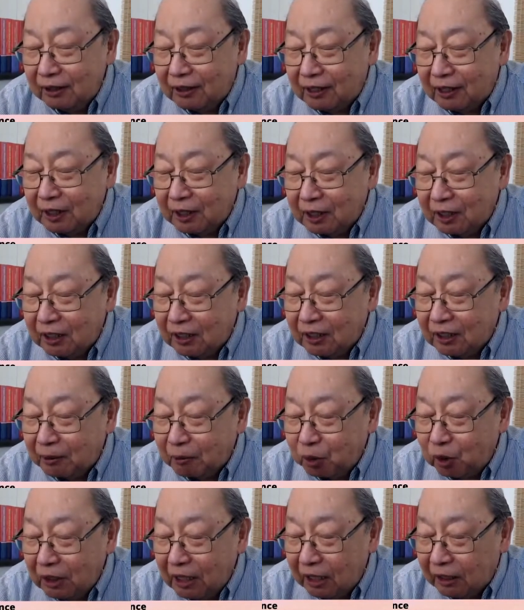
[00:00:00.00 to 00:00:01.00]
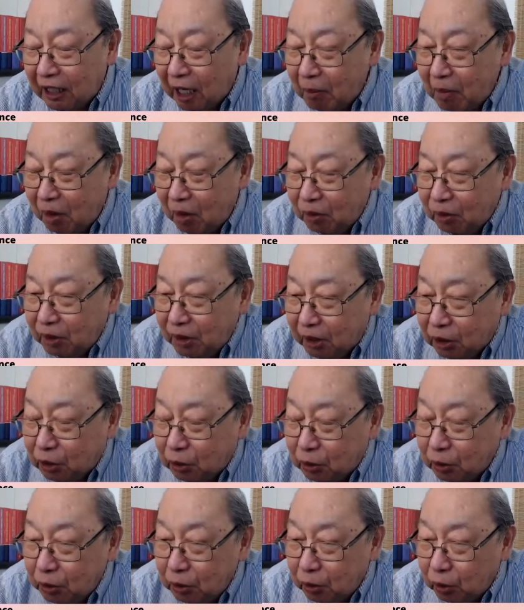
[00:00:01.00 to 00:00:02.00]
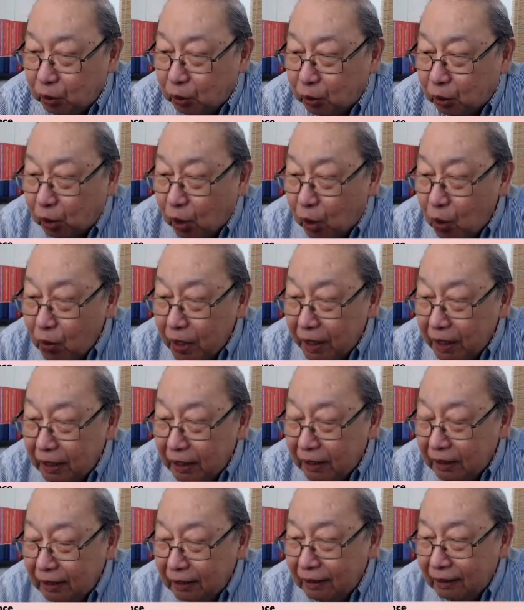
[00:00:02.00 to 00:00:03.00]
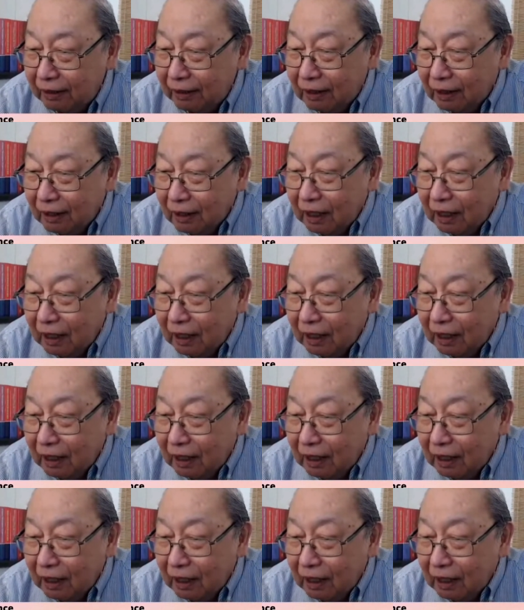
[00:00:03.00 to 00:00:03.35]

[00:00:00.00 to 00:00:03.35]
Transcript: criticism will not amount just to, you know, throwing